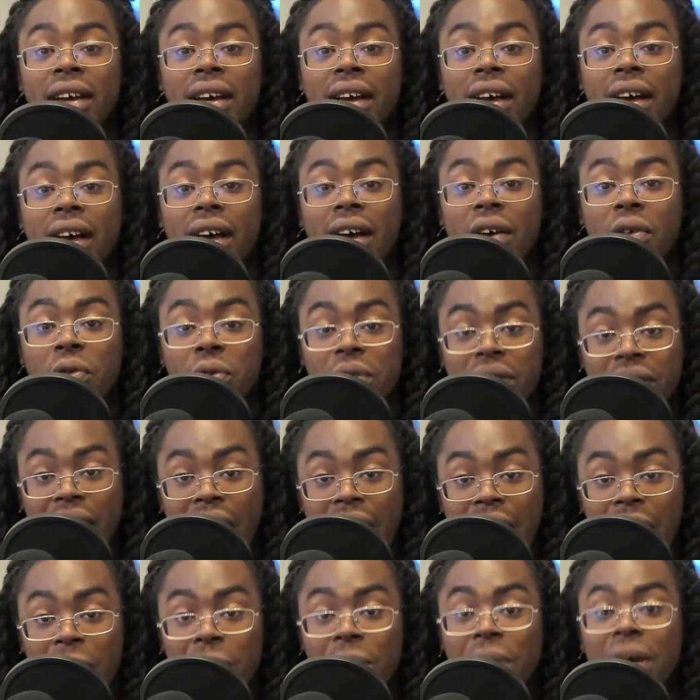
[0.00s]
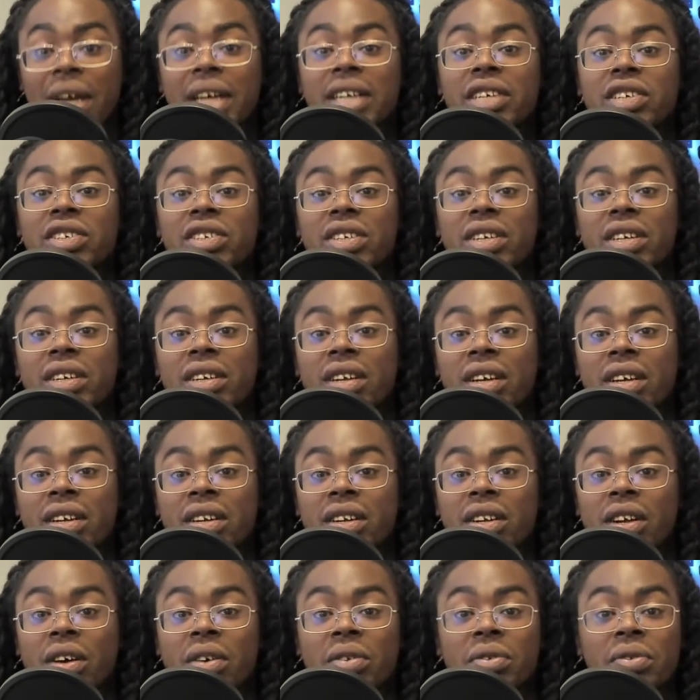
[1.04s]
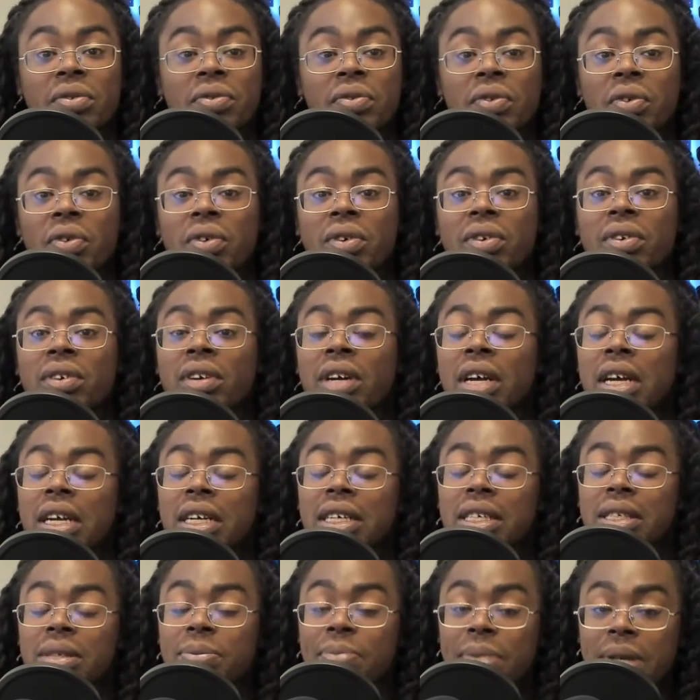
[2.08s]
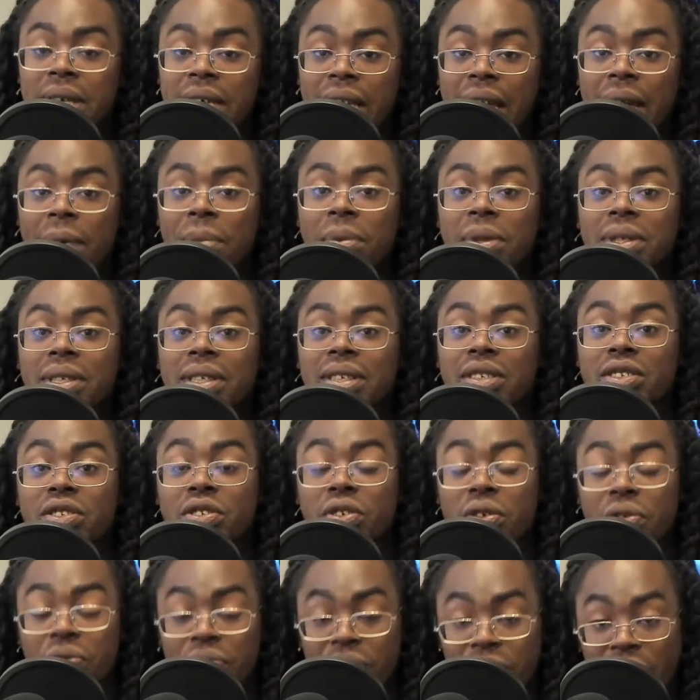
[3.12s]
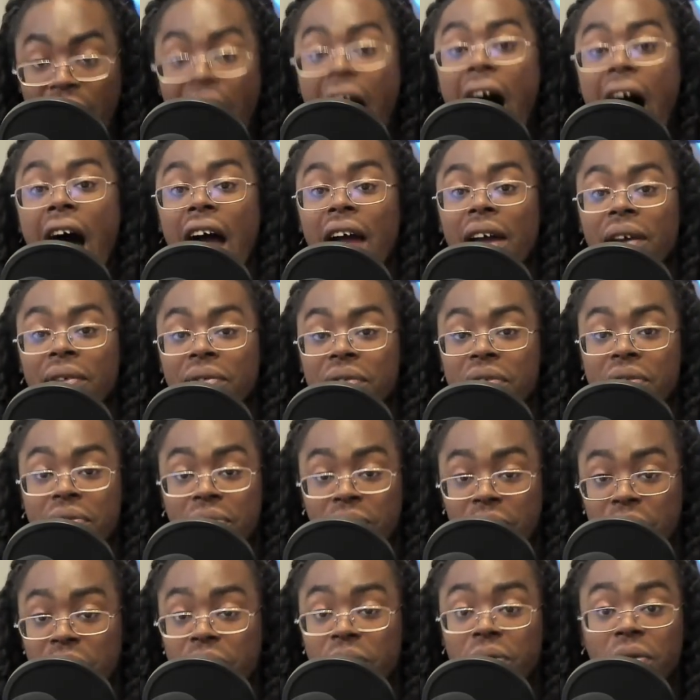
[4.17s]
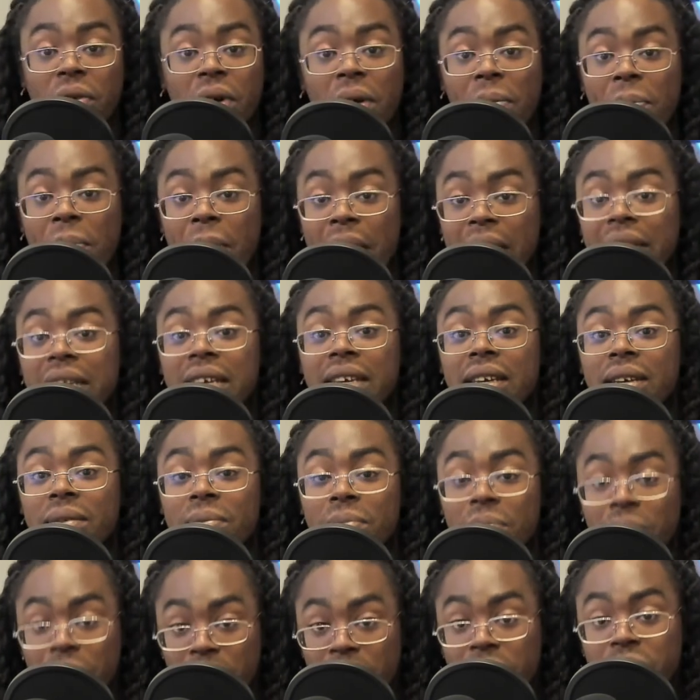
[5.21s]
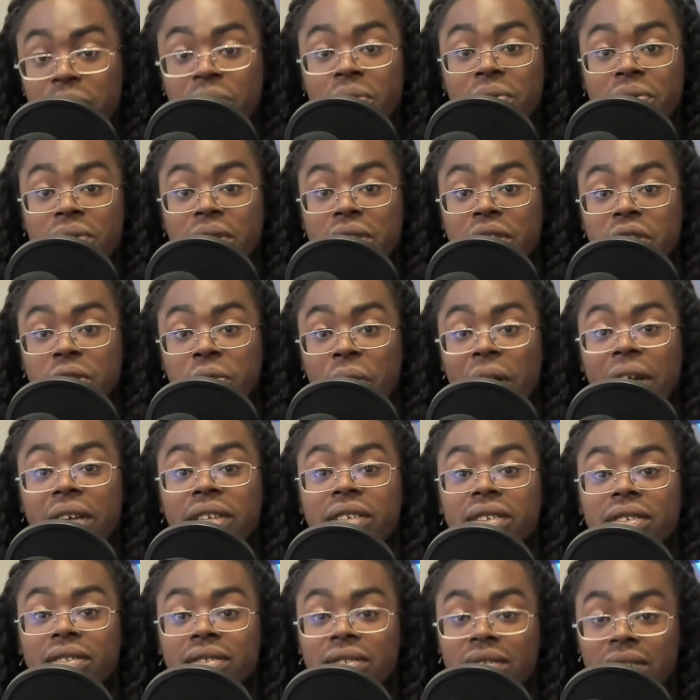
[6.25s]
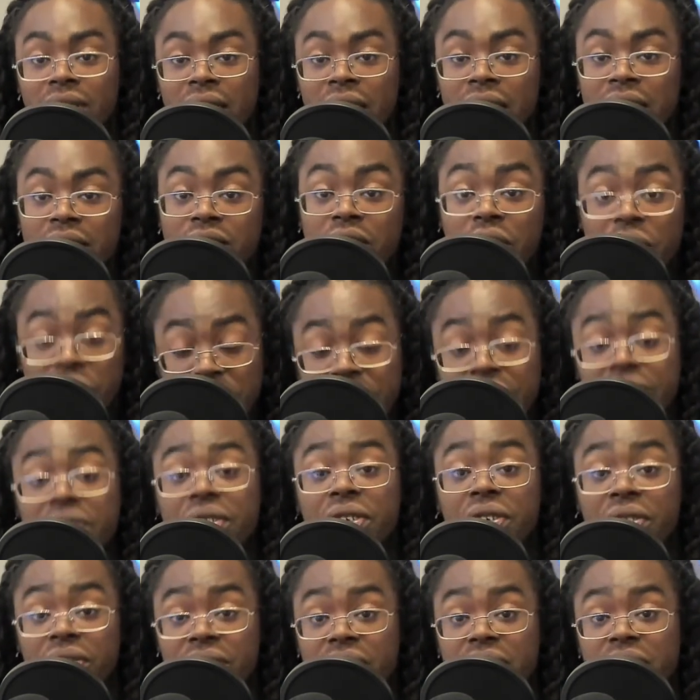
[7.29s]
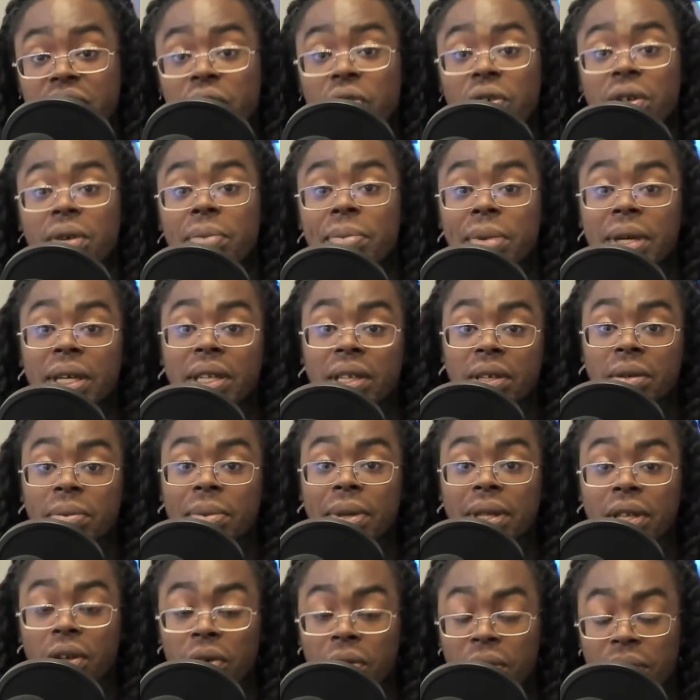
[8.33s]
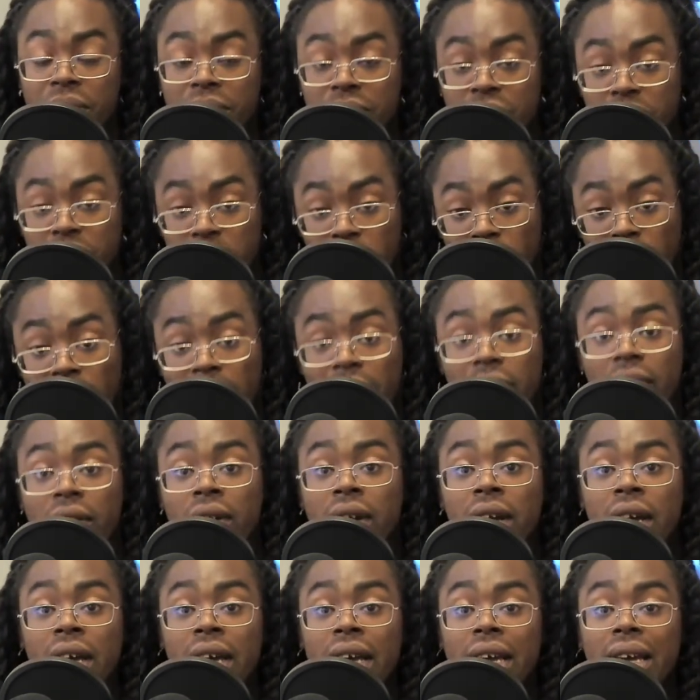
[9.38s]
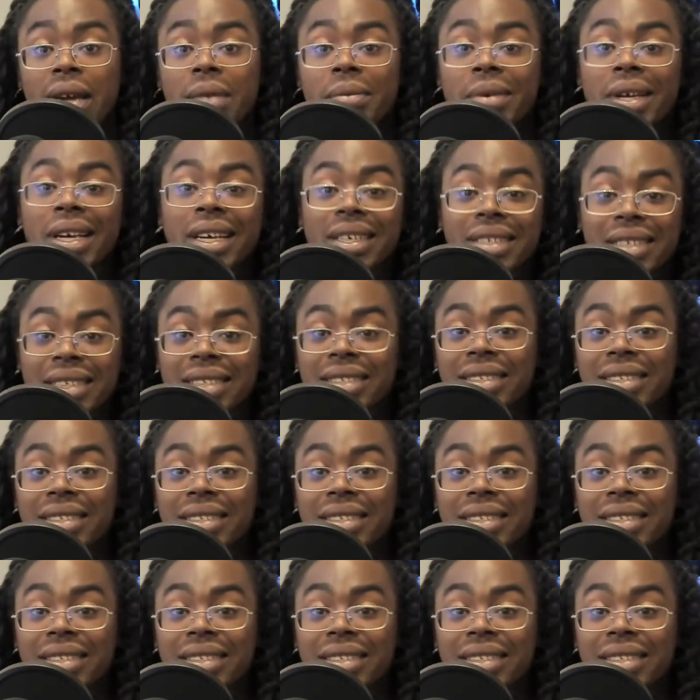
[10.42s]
a reliable engine, known for just being able to survive through many brutal situations. So your insurance is going to be a little bit lower as well. And because it's